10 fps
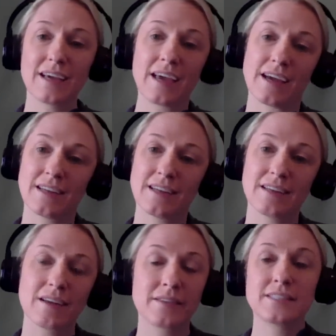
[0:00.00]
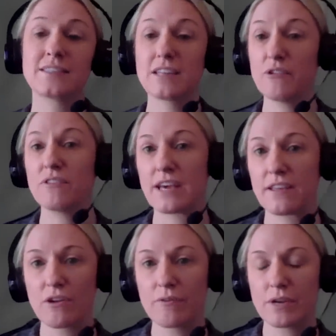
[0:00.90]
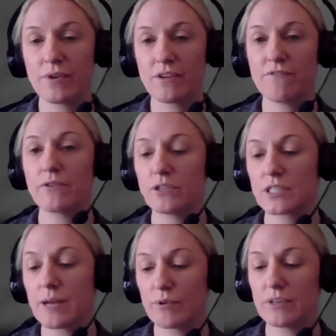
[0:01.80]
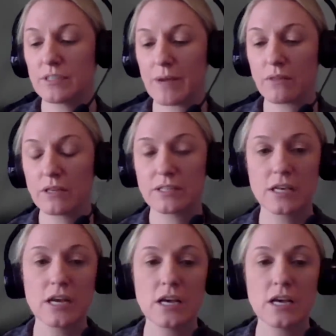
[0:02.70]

And this is another thing, when founders come to us about this,